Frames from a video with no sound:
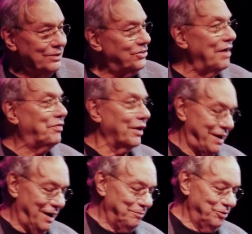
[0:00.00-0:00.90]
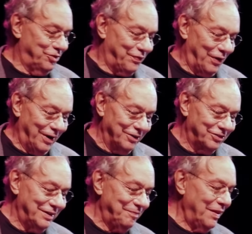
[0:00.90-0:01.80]
Whichever comes
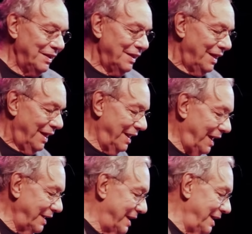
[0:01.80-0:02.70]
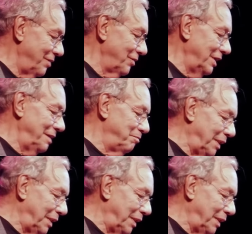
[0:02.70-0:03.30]
first. And I can't really